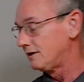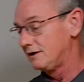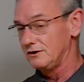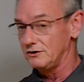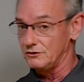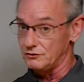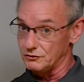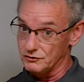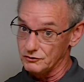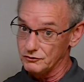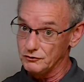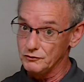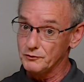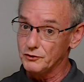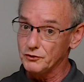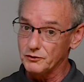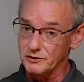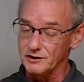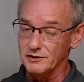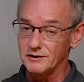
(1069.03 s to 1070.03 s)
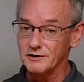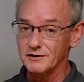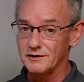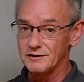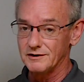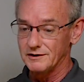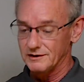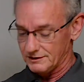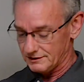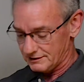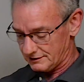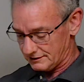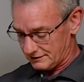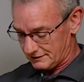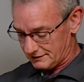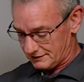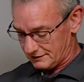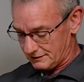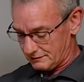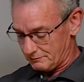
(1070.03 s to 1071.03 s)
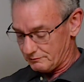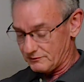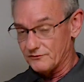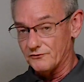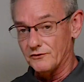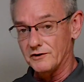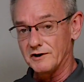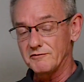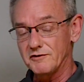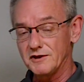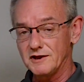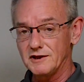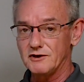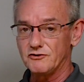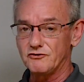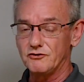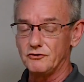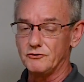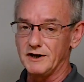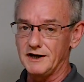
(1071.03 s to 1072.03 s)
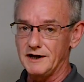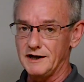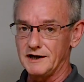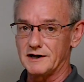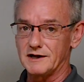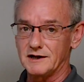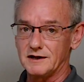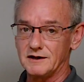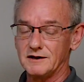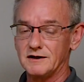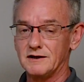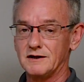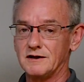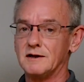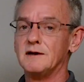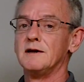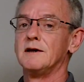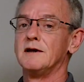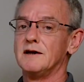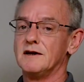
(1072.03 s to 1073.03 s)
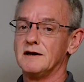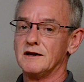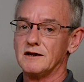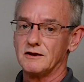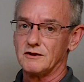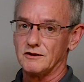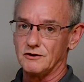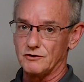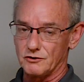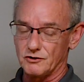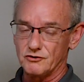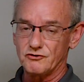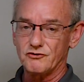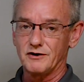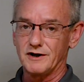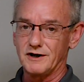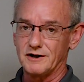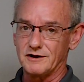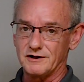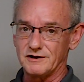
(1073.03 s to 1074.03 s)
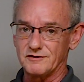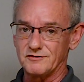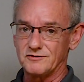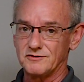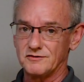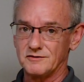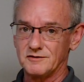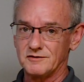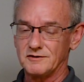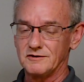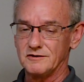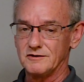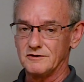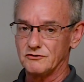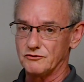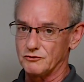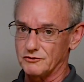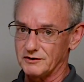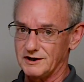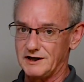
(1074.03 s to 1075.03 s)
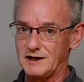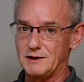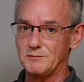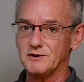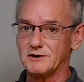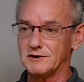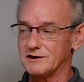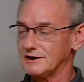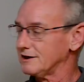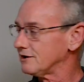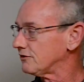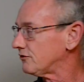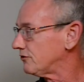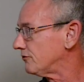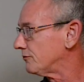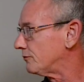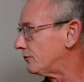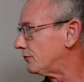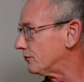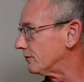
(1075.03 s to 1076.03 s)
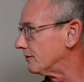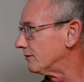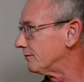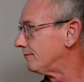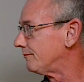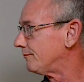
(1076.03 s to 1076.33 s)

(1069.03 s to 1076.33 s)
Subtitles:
You can do more, but for everything that you add, there are trade-offs. So keep it less is more.